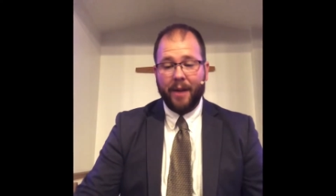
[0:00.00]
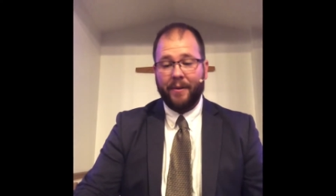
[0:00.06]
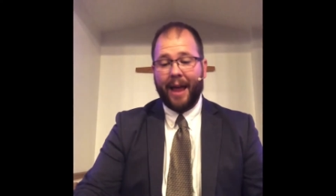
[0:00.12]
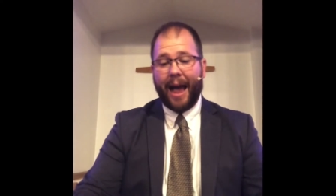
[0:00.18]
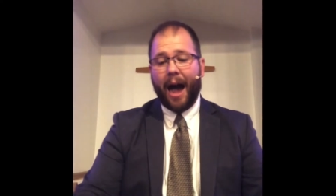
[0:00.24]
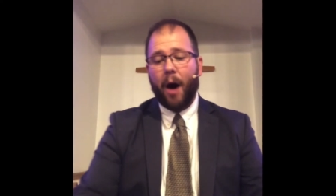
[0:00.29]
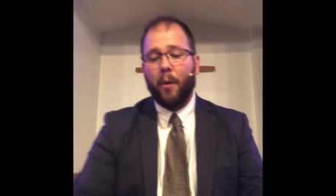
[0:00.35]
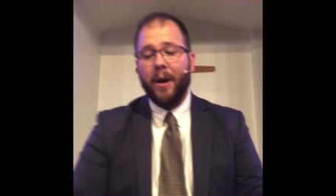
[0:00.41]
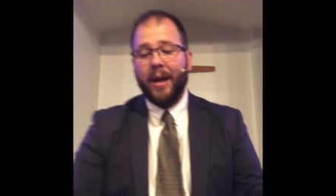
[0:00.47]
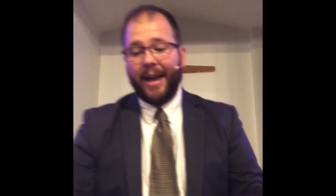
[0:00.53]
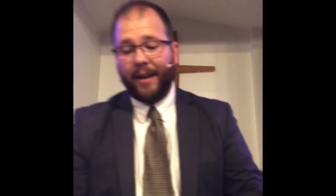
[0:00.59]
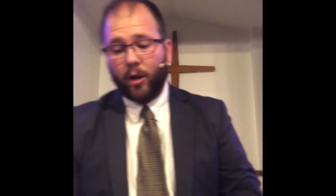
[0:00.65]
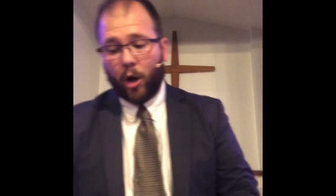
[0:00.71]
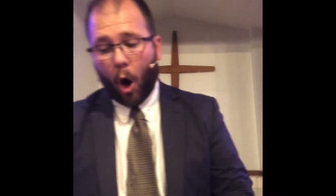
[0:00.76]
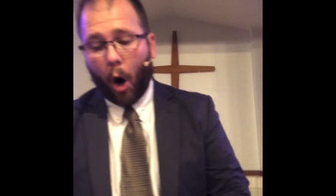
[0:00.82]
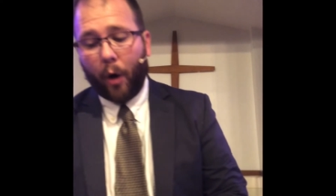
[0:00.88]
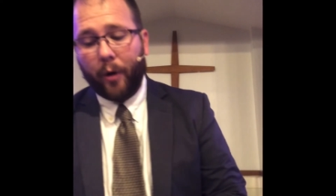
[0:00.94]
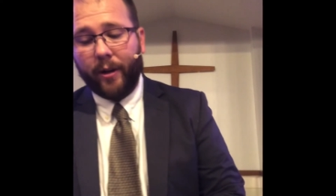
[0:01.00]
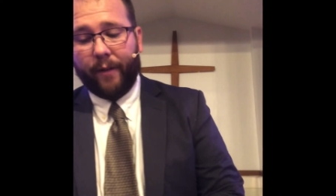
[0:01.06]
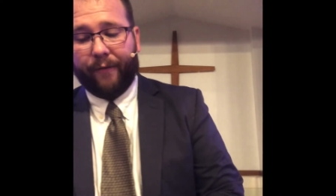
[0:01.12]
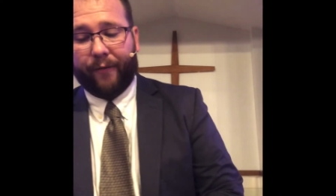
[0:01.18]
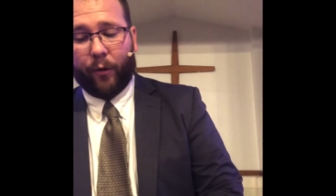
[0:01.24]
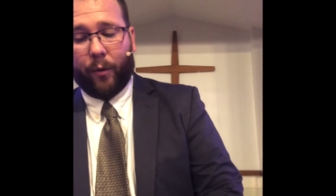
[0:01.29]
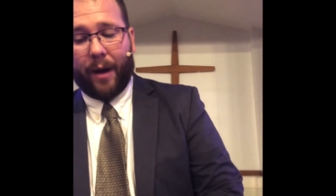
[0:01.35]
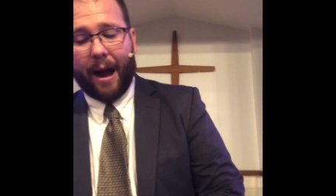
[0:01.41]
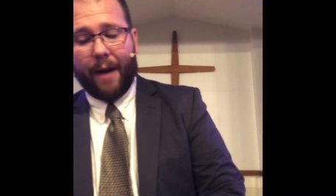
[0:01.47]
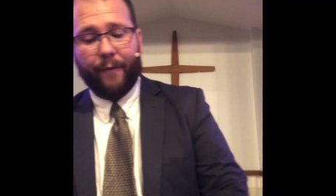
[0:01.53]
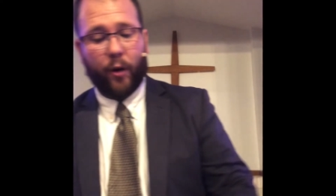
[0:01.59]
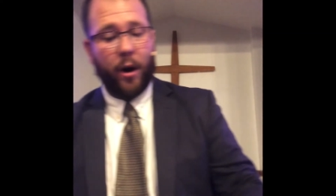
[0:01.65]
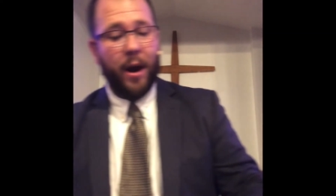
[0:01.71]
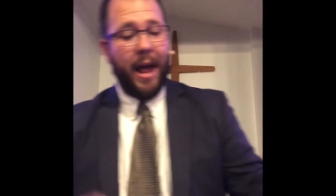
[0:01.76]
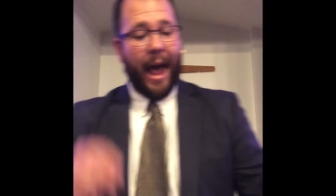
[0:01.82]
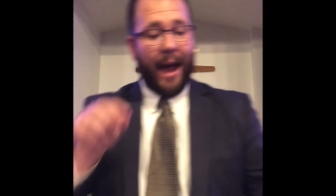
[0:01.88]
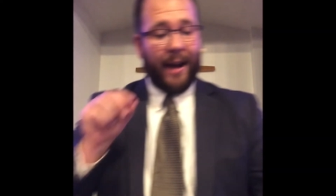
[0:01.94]
now incarnate forever.
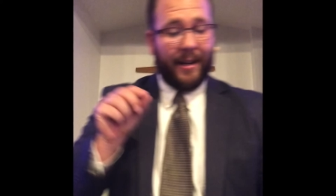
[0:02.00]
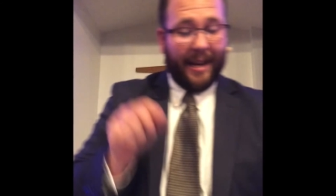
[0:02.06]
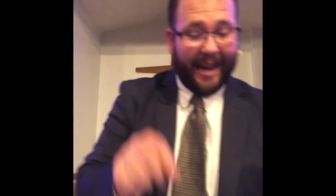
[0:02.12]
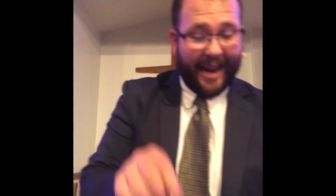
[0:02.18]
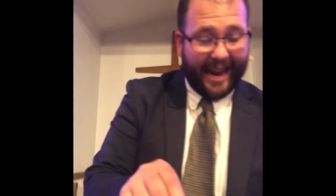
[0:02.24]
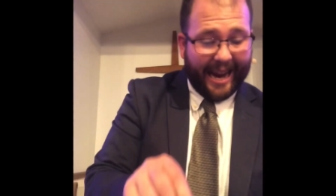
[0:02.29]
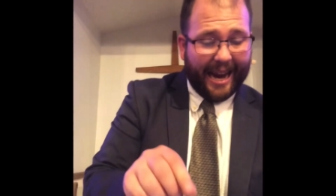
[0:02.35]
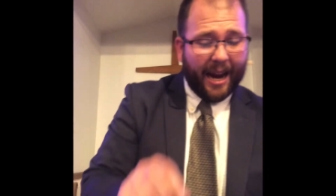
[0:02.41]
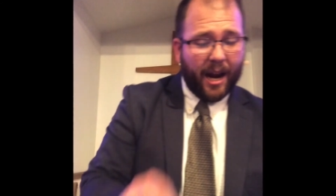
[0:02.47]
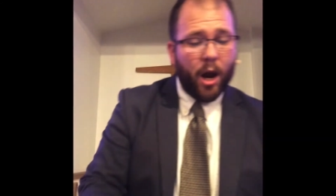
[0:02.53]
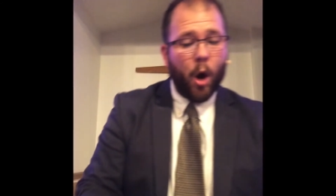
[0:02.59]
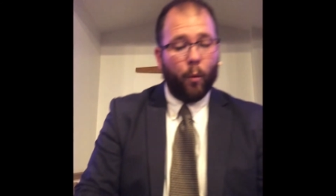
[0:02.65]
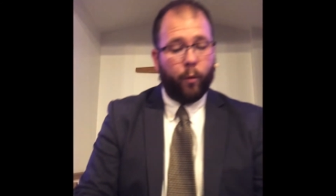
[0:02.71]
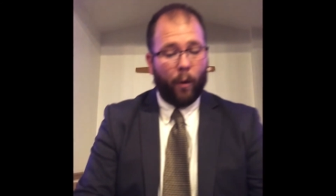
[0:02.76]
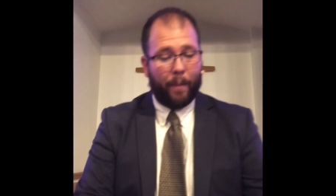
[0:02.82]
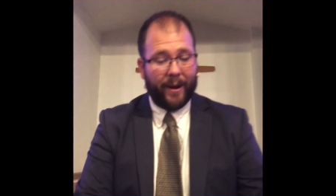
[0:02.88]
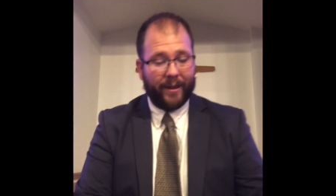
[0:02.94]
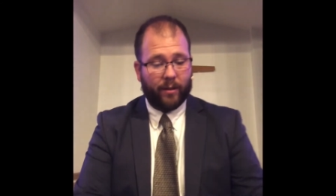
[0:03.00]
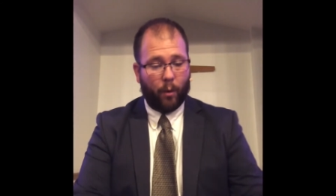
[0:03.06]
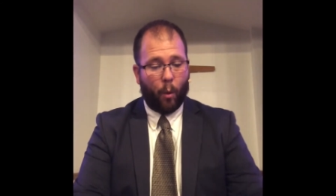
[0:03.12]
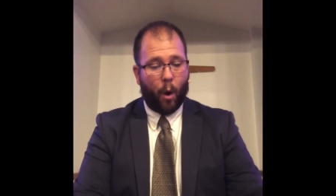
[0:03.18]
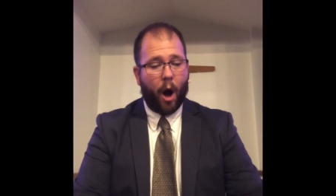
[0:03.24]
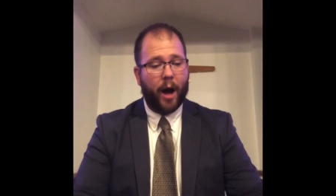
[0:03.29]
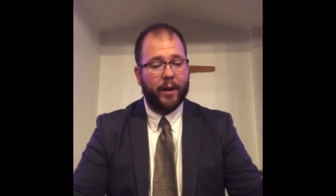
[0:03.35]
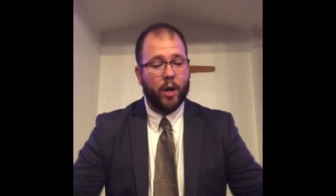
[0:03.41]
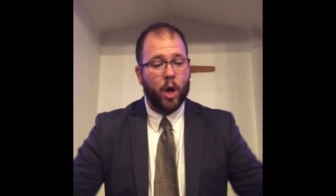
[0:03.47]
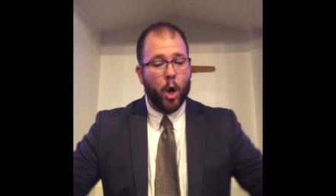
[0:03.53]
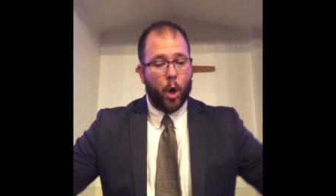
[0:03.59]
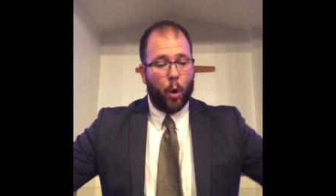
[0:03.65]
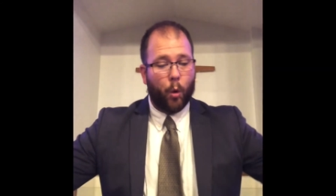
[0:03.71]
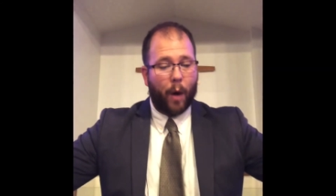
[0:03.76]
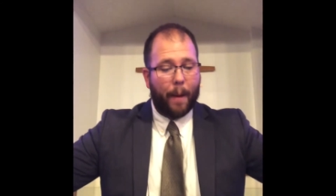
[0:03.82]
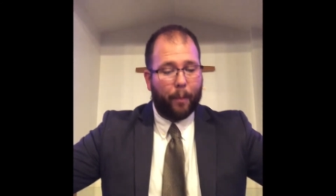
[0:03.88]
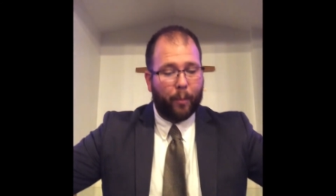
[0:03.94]
And He will be the one
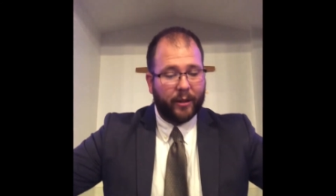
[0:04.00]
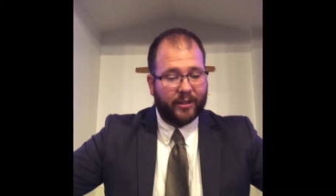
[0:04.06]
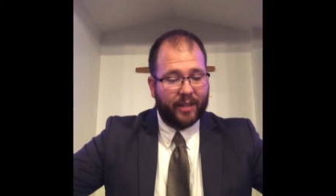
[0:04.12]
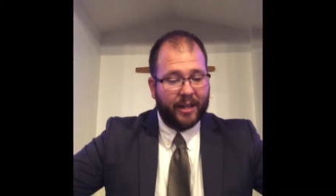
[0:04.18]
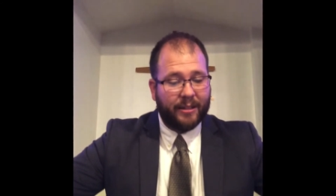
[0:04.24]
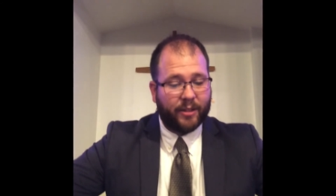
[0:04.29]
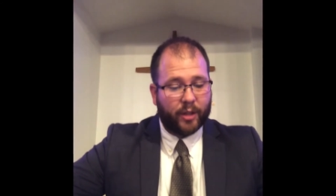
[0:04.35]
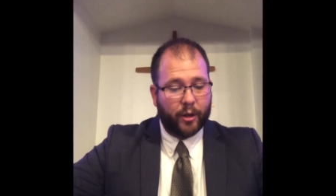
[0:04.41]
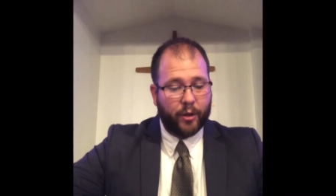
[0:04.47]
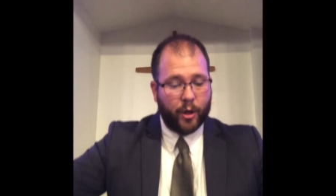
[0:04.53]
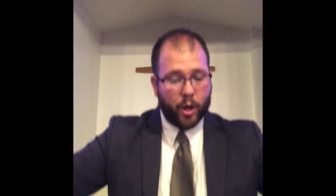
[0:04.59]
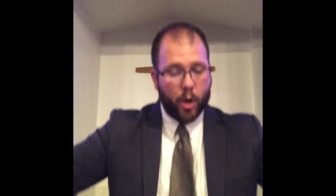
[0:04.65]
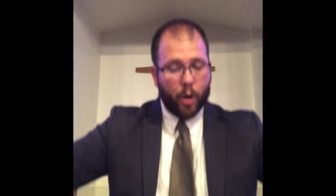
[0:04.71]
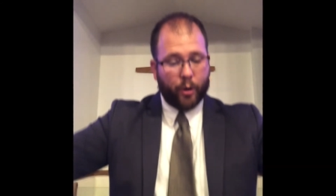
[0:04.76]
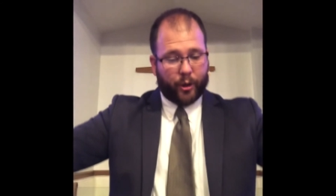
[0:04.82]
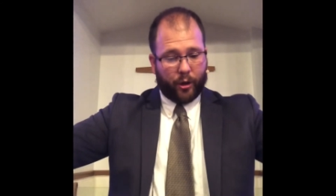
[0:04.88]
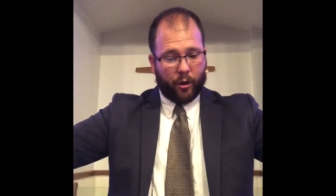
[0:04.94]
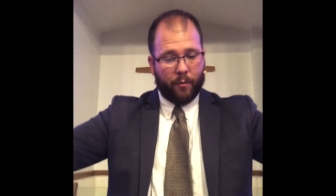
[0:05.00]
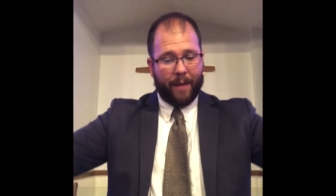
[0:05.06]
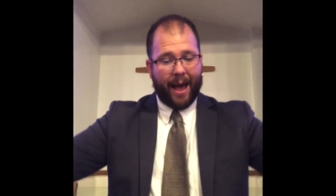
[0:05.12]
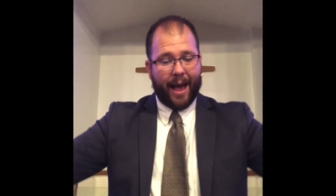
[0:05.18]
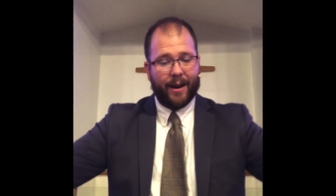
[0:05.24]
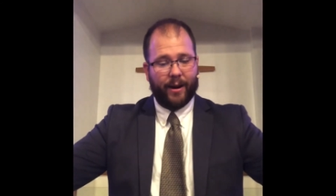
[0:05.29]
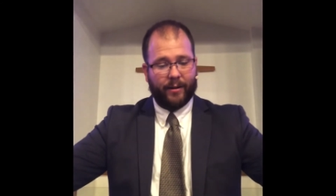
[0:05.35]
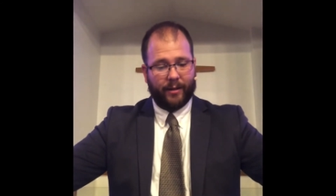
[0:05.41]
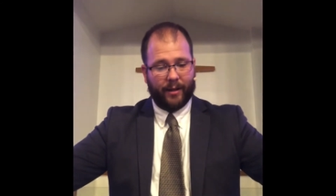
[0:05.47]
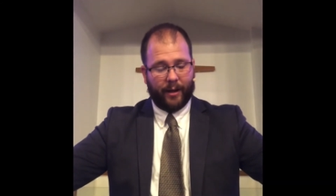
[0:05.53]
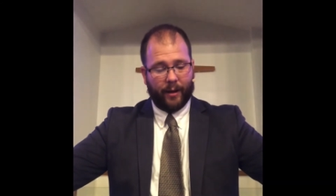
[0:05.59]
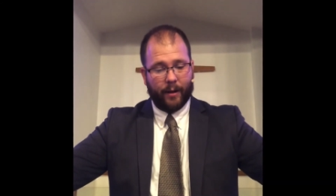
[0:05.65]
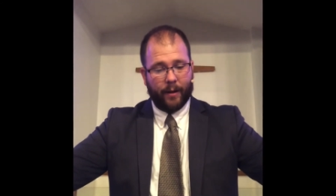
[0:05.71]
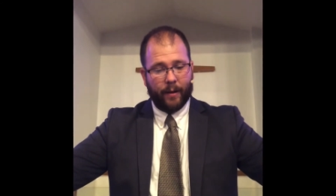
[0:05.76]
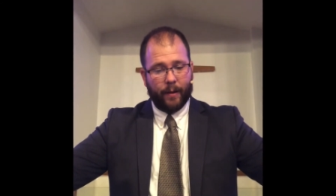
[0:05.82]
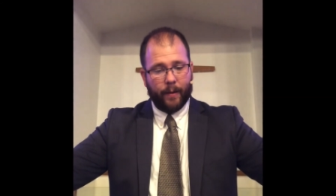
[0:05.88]
who represents a new humanity